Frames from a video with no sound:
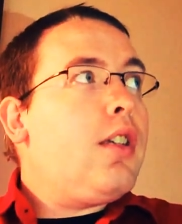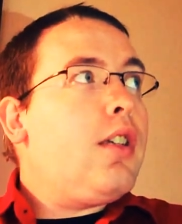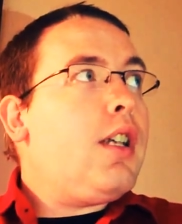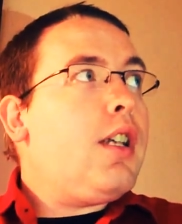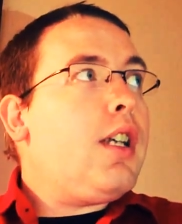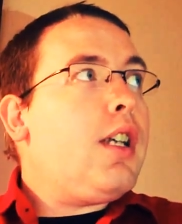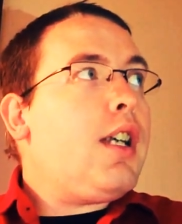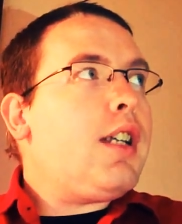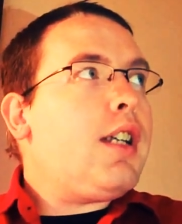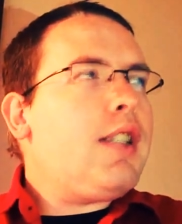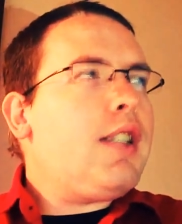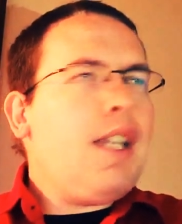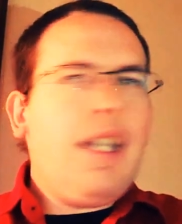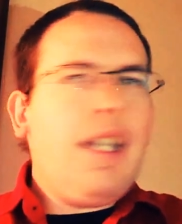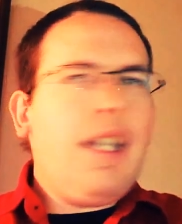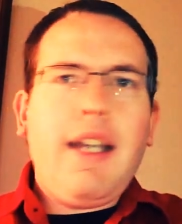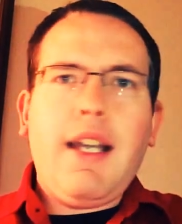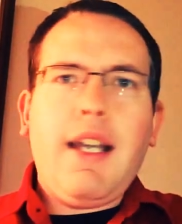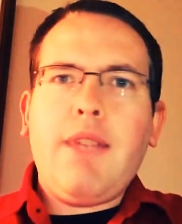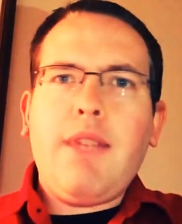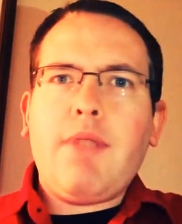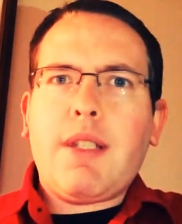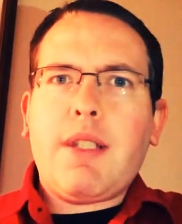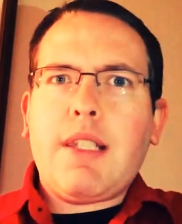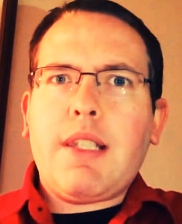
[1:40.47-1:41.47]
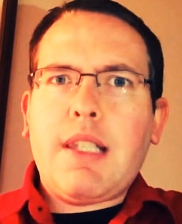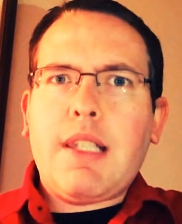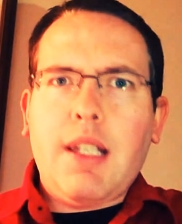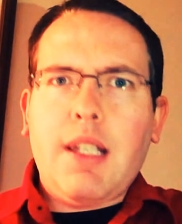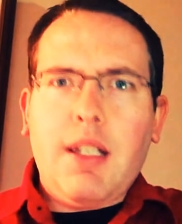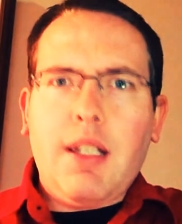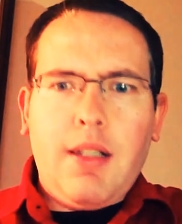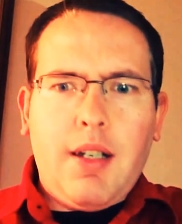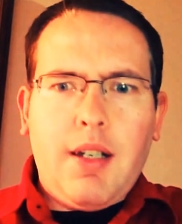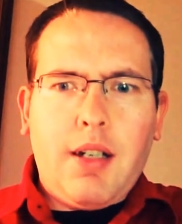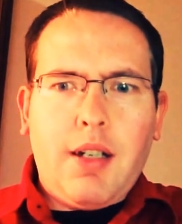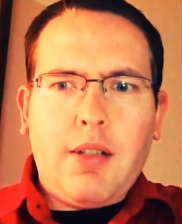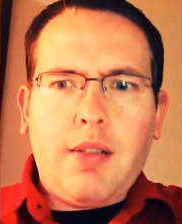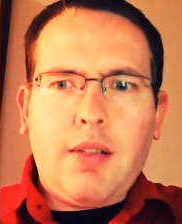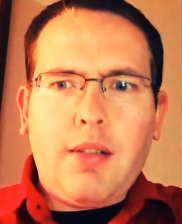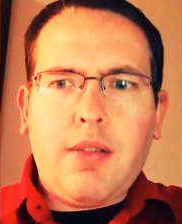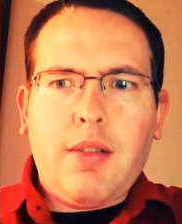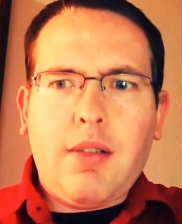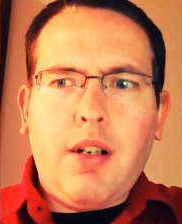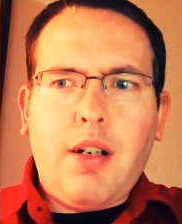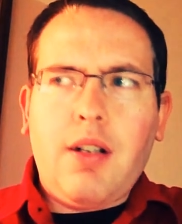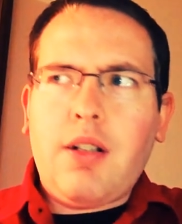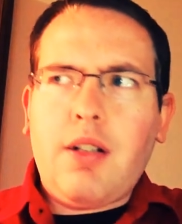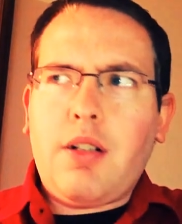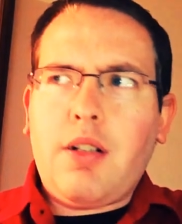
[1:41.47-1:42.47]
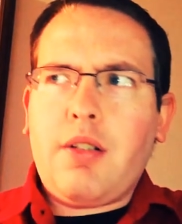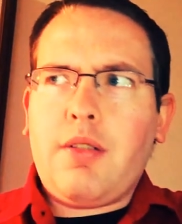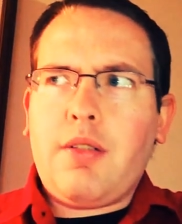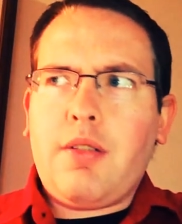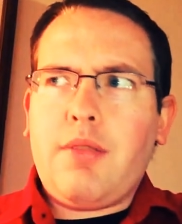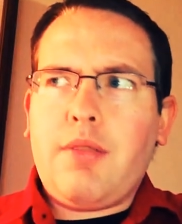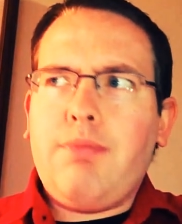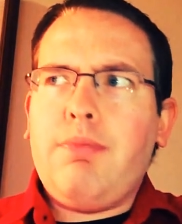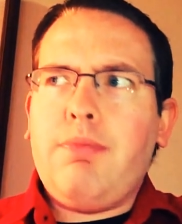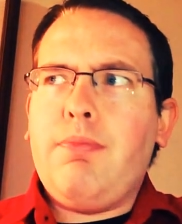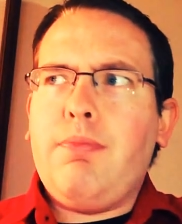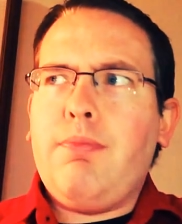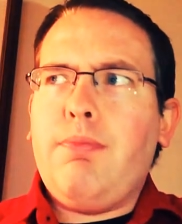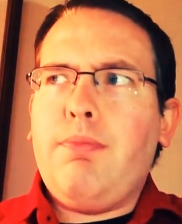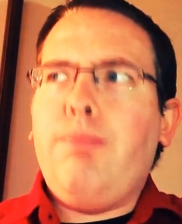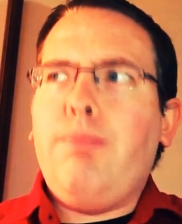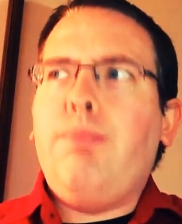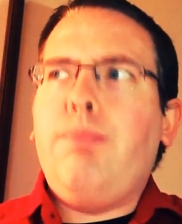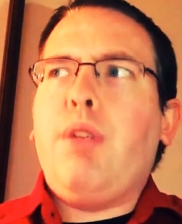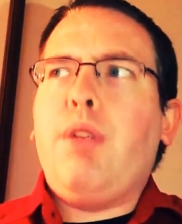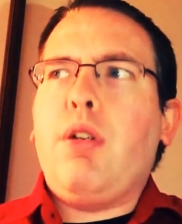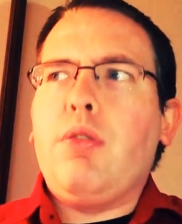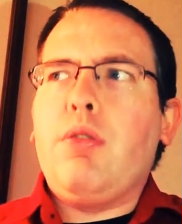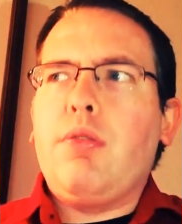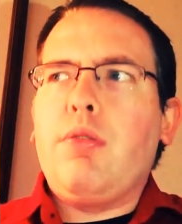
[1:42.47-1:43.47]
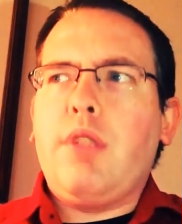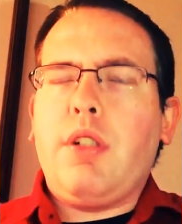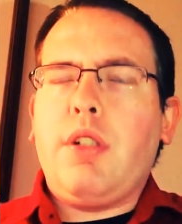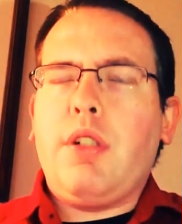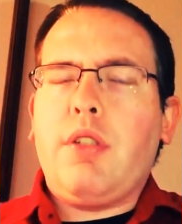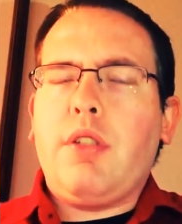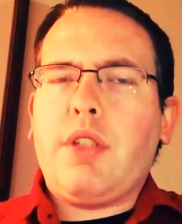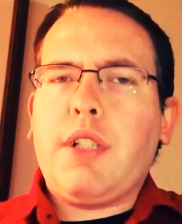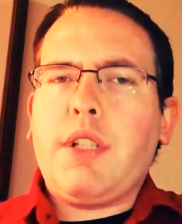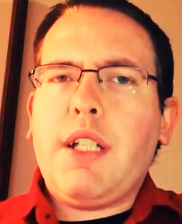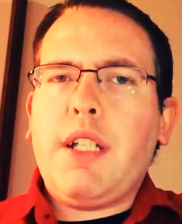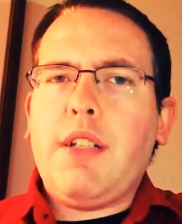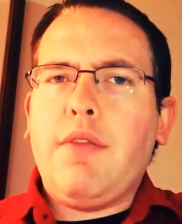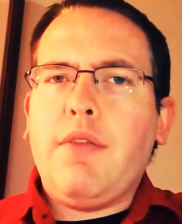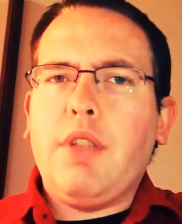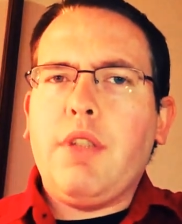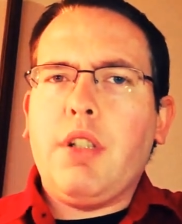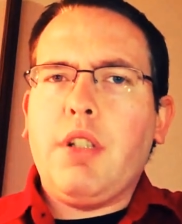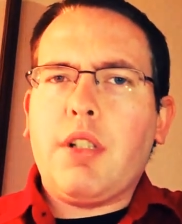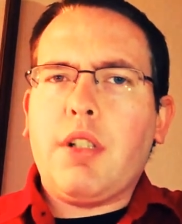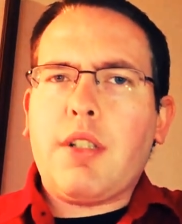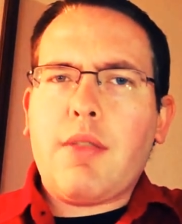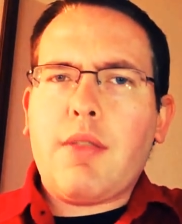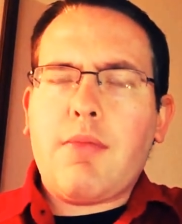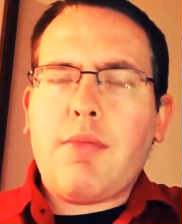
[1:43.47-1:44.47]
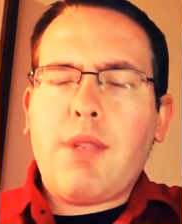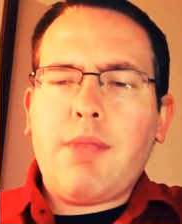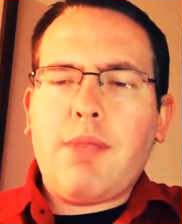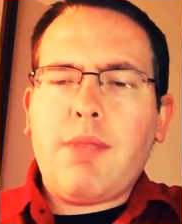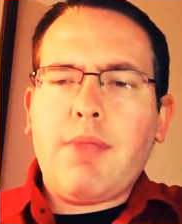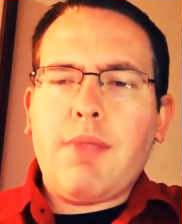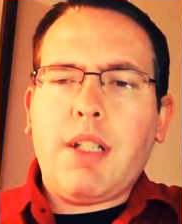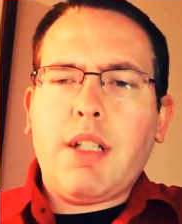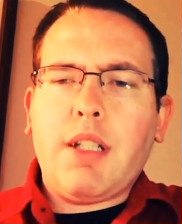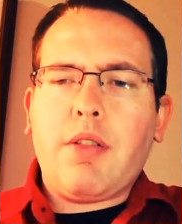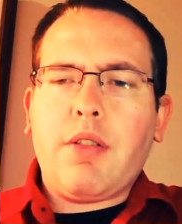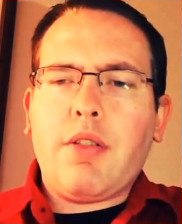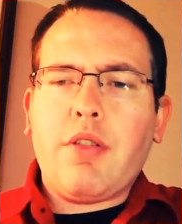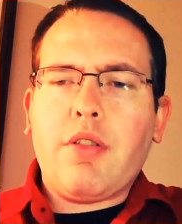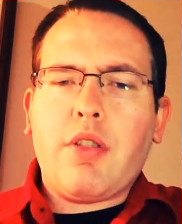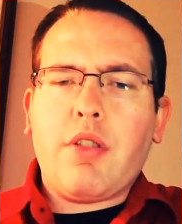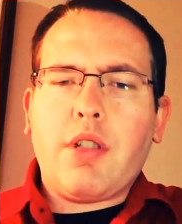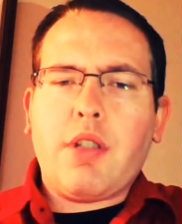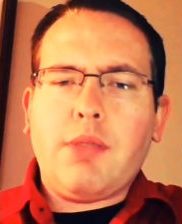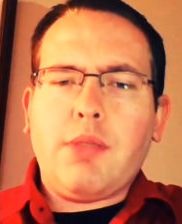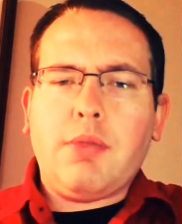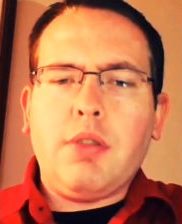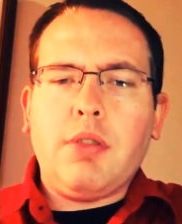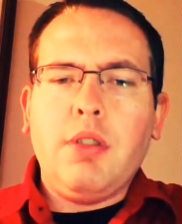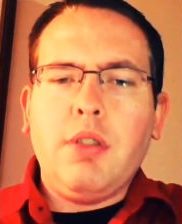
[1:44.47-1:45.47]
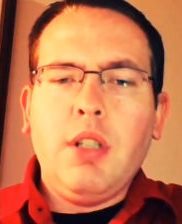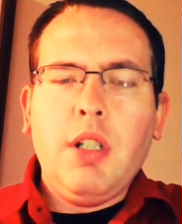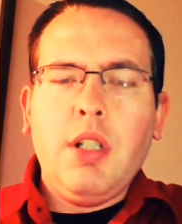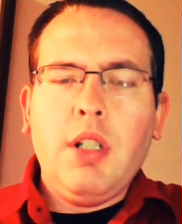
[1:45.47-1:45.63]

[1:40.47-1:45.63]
And I think I even said that I thought her bold and creative looks would probably get her in trouble.